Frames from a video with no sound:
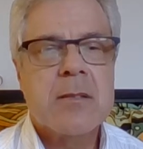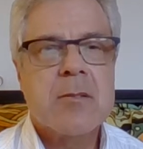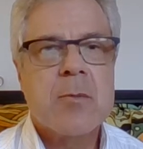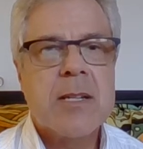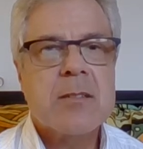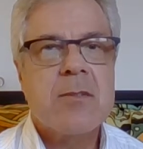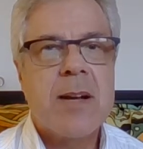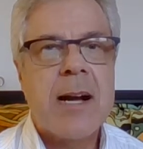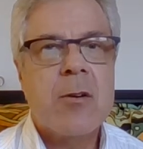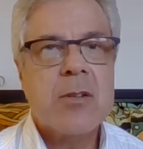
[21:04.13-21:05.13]
the rest of
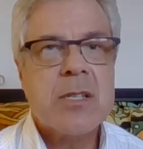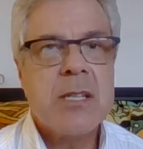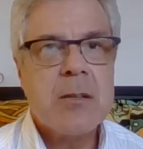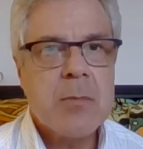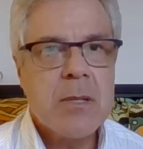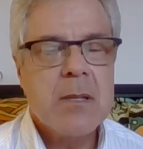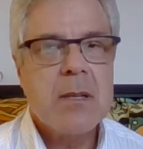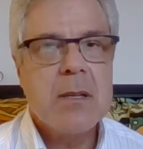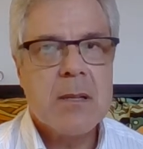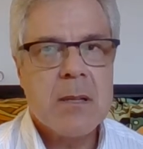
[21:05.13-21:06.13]
our team,
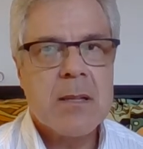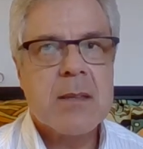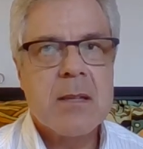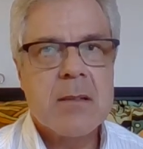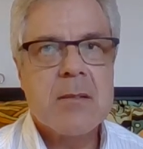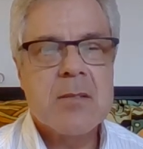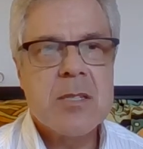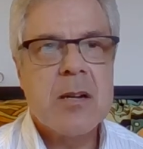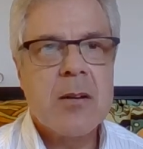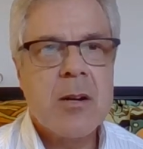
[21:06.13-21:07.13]
like the
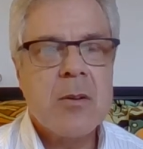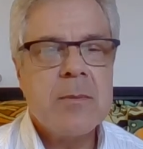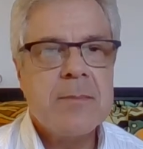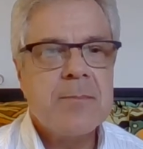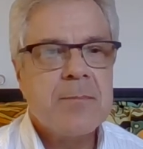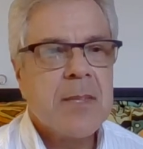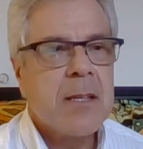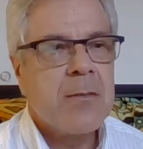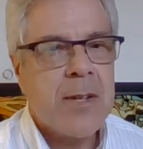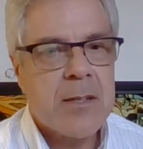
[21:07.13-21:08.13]
CRO
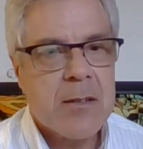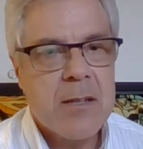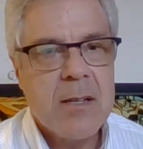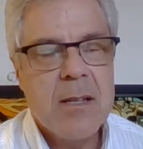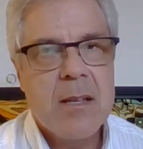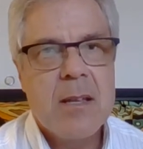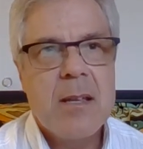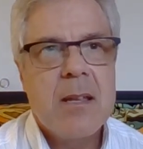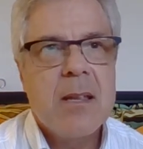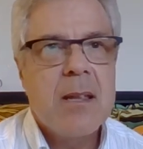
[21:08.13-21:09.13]
and the vendor,
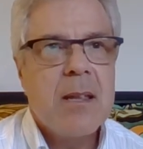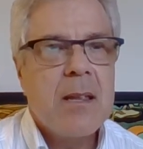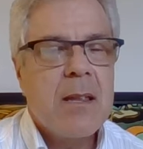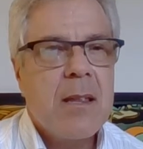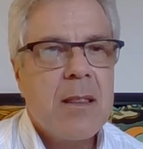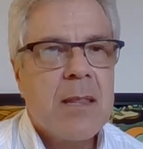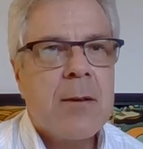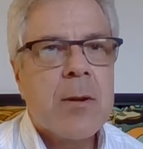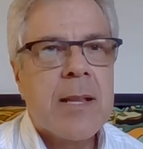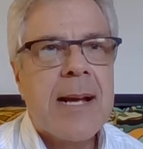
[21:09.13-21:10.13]
they
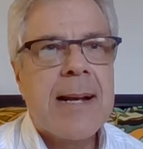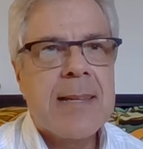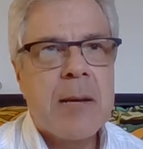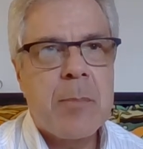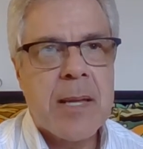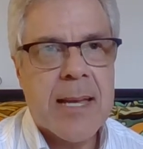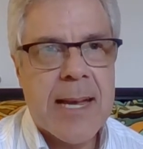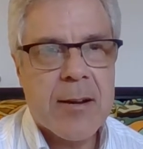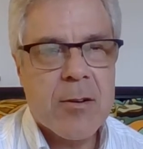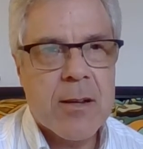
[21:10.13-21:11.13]
rely on that being
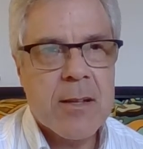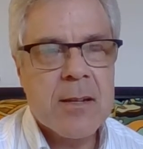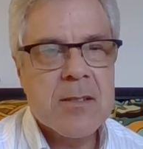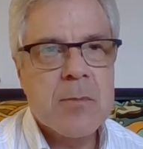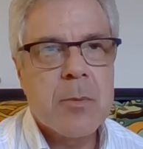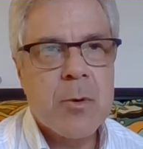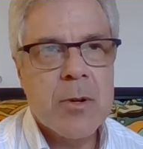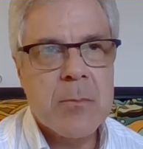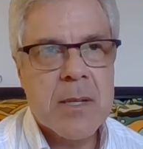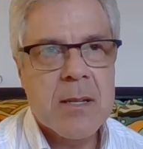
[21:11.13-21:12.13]
accurate, and it's
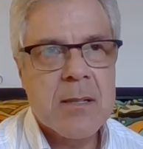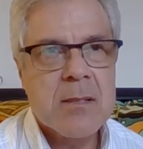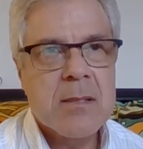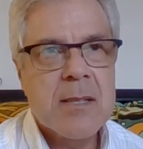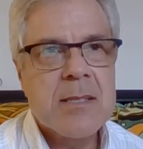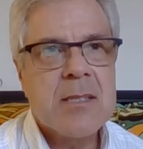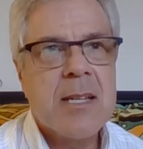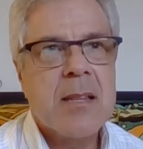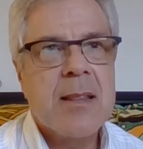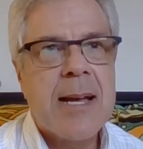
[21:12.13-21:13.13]
important because let's say
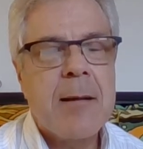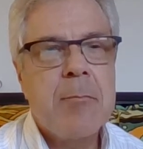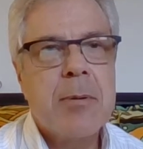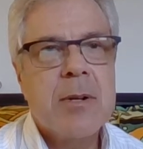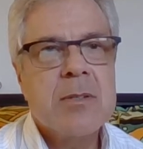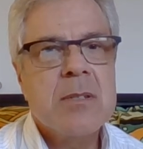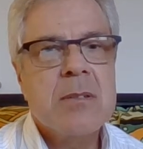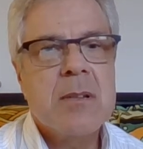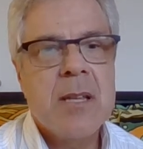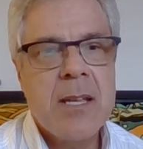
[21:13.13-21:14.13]
the lab
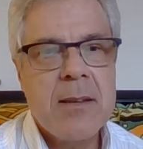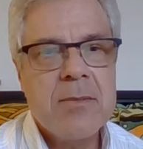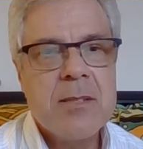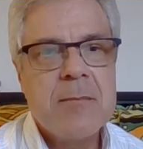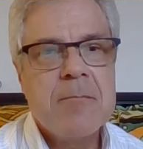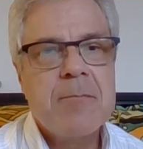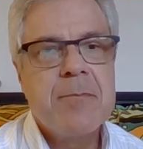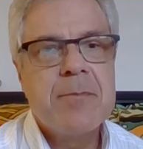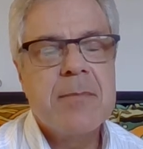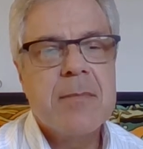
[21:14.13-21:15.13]
person leaves
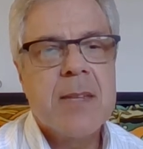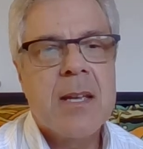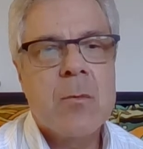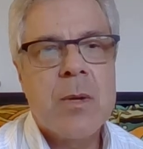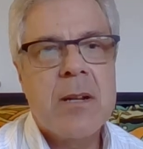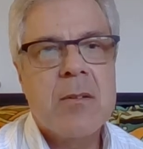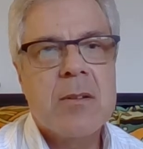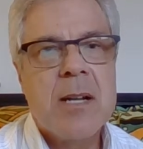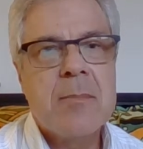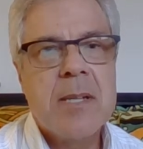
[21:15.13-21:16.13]
and we
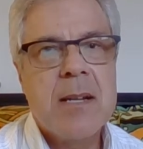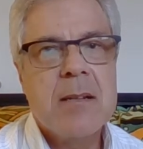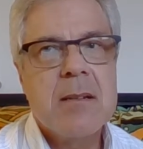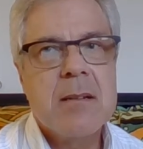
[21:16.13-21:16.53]
don't update